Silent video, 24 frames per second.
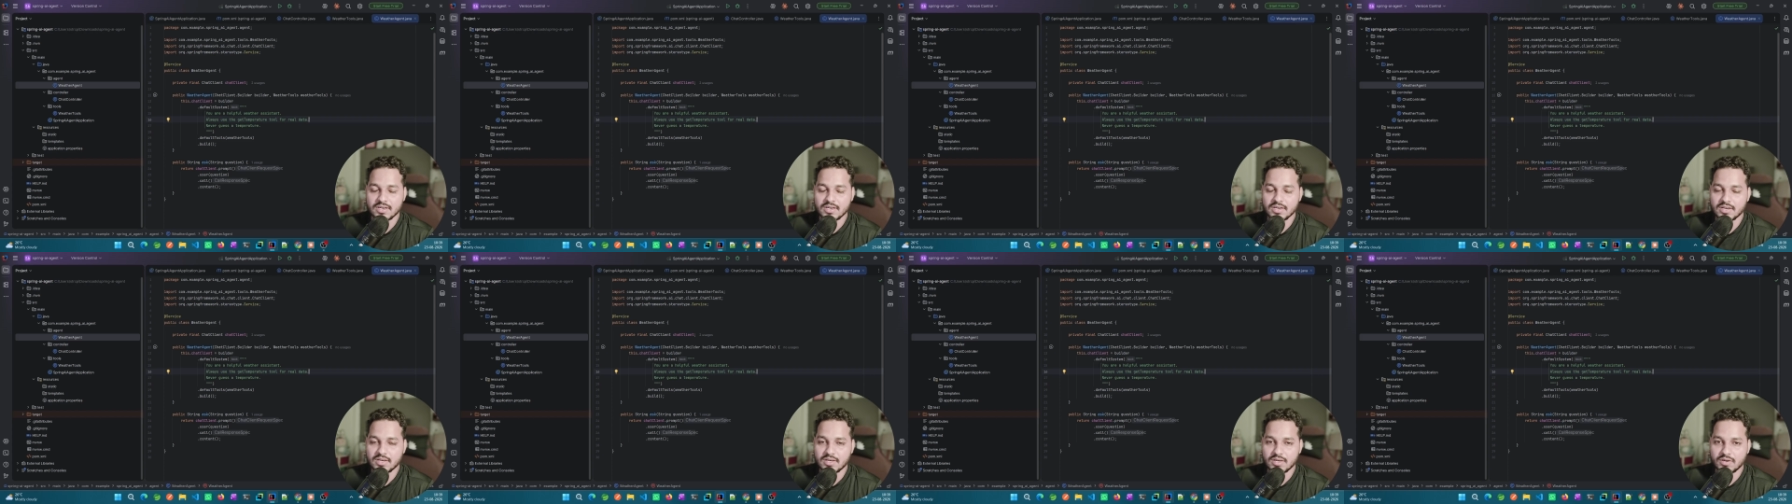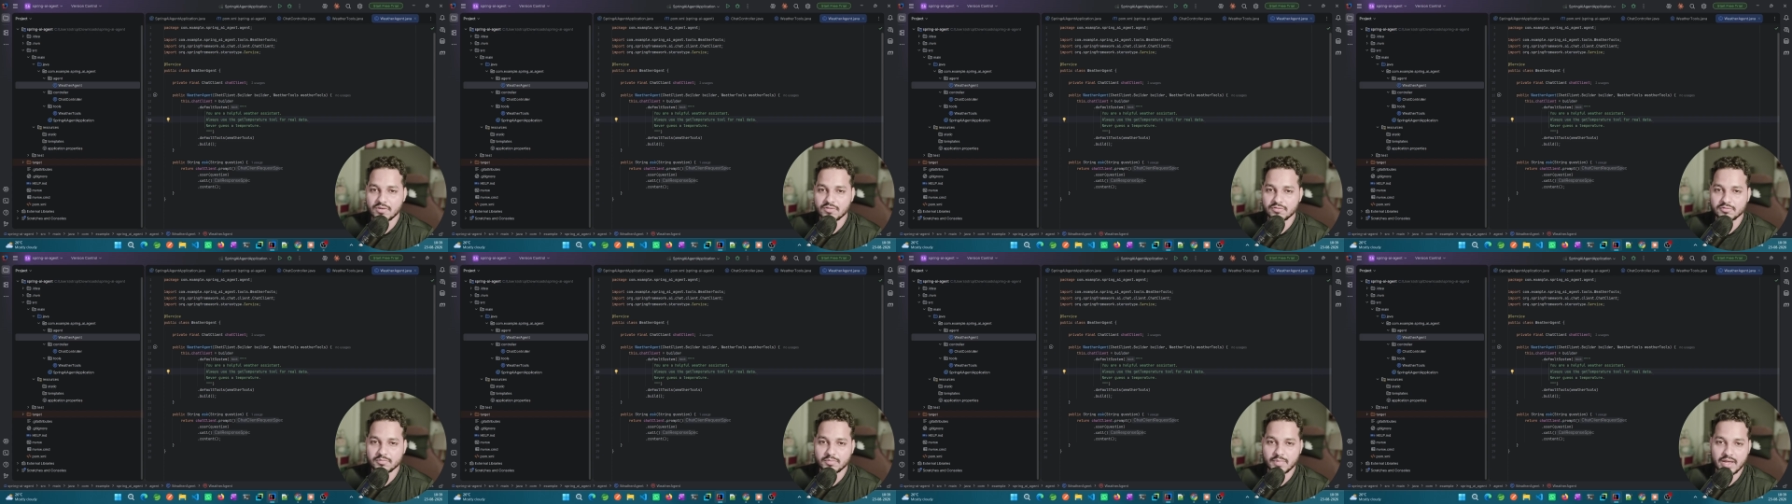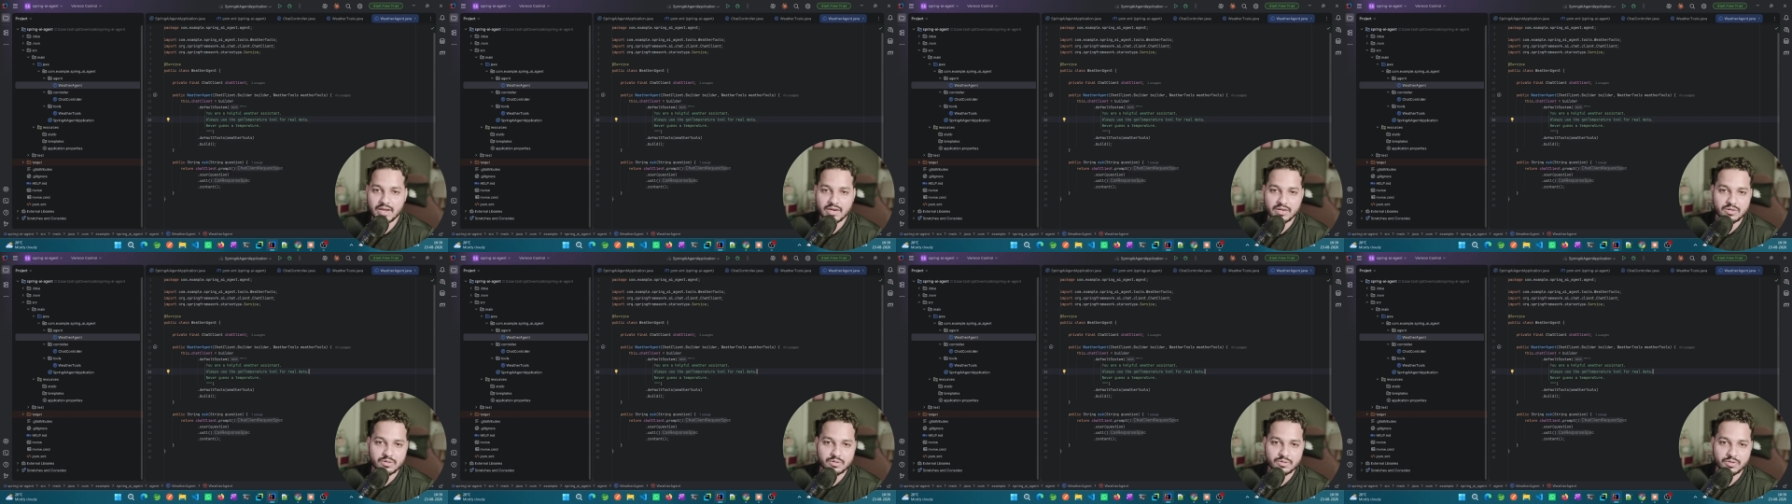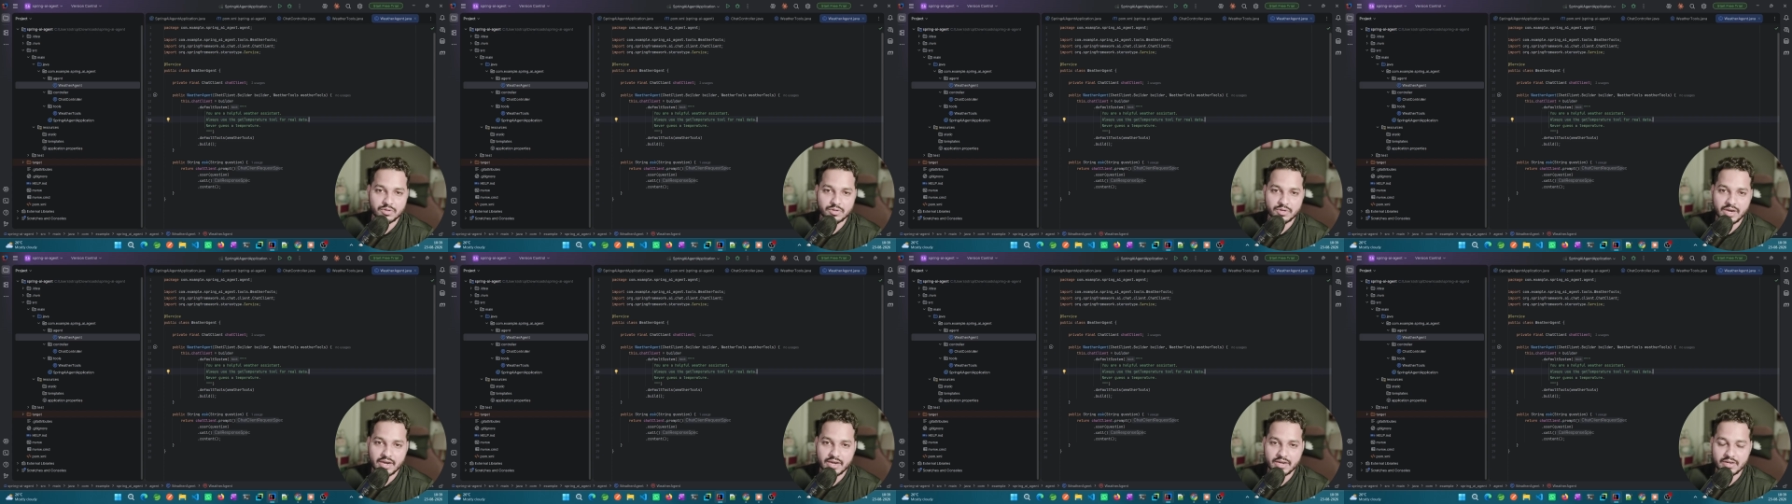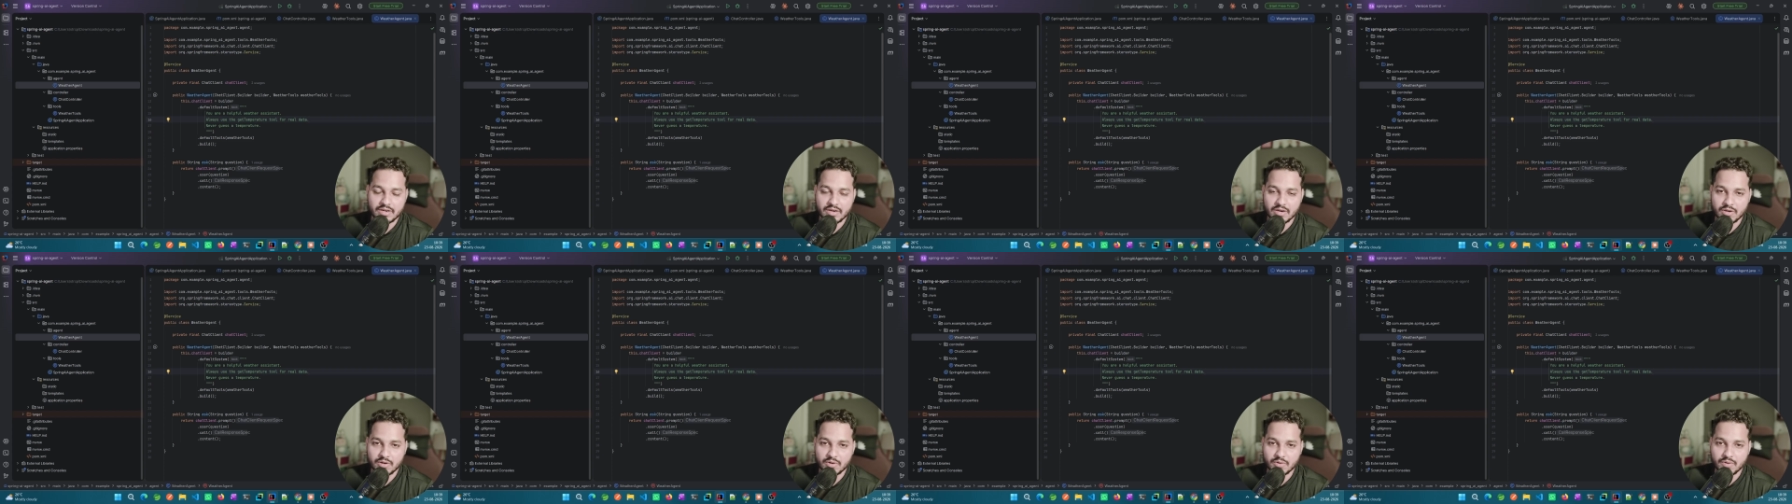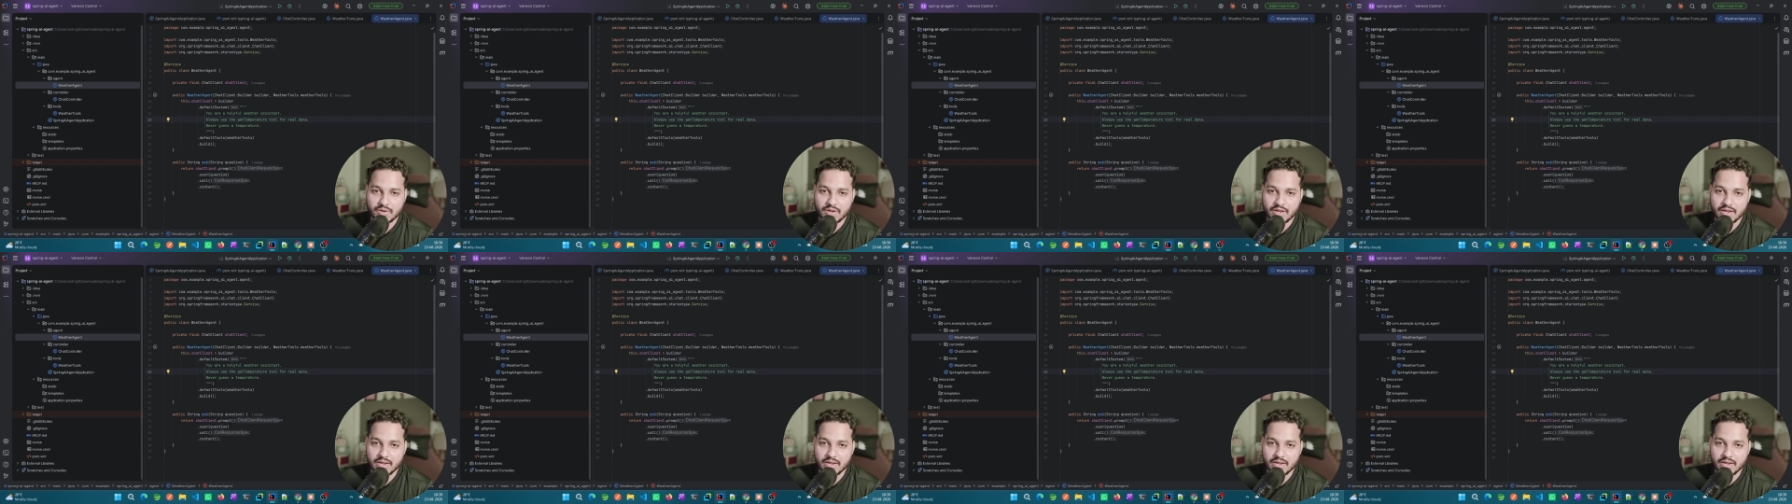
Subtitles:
of Bangalore right now,